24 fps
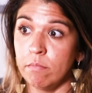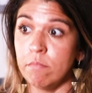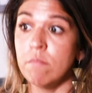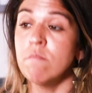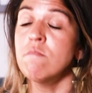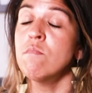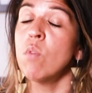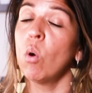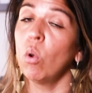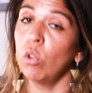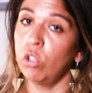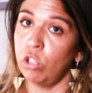
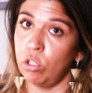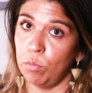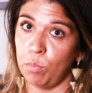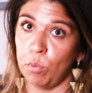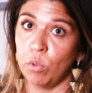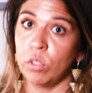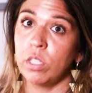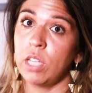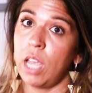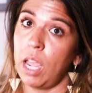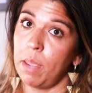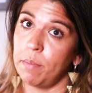
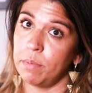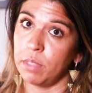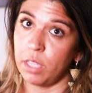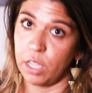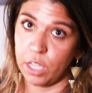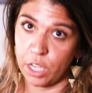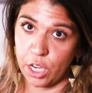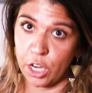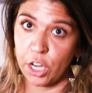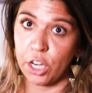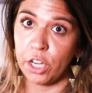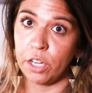multiple times a
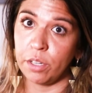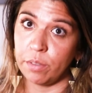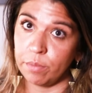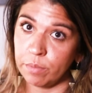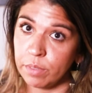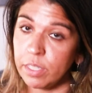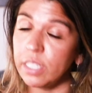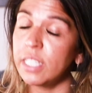year.